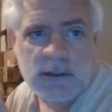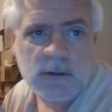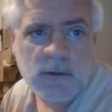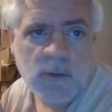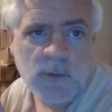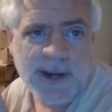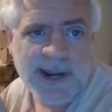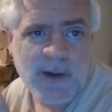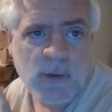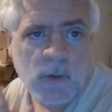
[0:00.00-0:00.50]

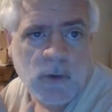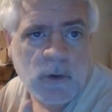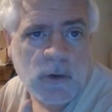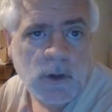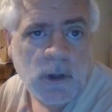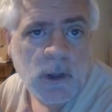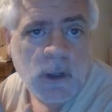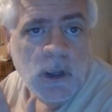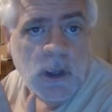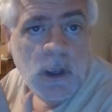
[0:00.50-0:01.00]
Wow.
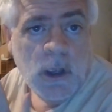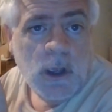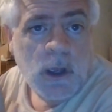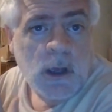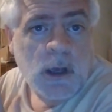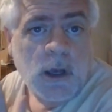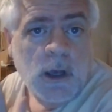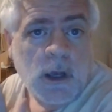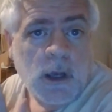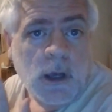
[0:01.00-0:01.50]

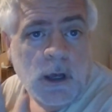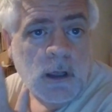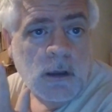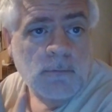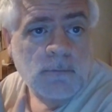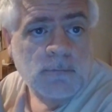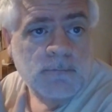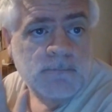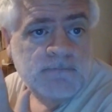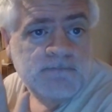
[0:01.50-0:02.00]

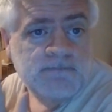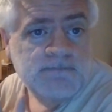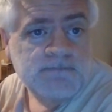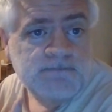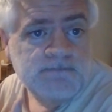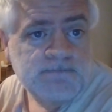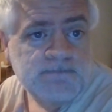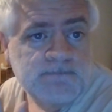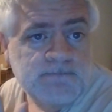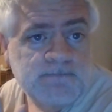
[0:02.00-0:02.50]
Um,
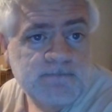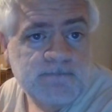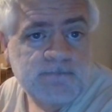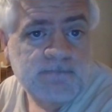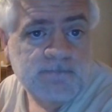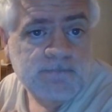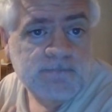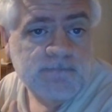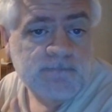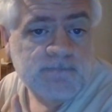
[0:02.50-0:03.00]

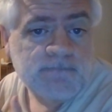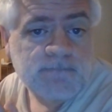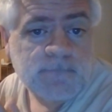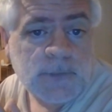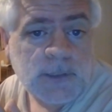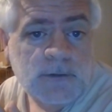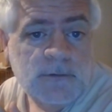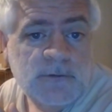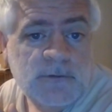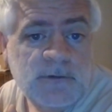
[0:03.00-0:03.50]

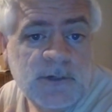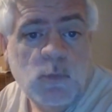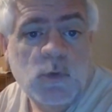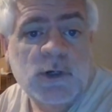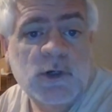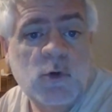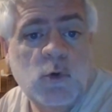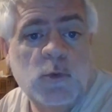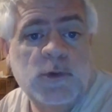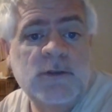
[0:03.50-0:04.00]
today
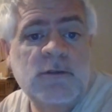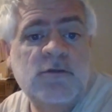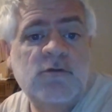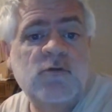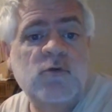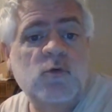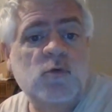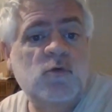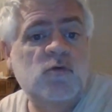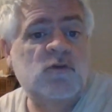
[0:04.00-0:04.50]
we're going
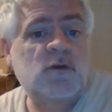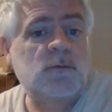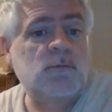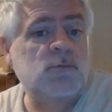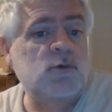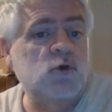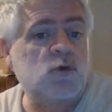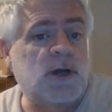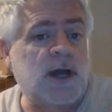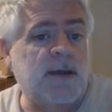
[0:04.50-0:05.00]
through
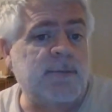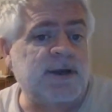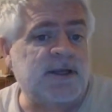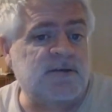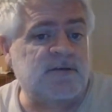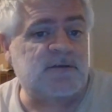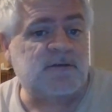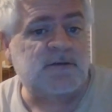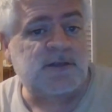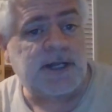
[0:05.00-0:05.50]
some new
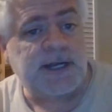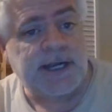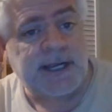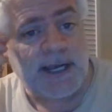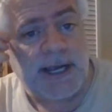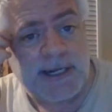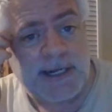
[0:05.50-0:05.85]
comics that I got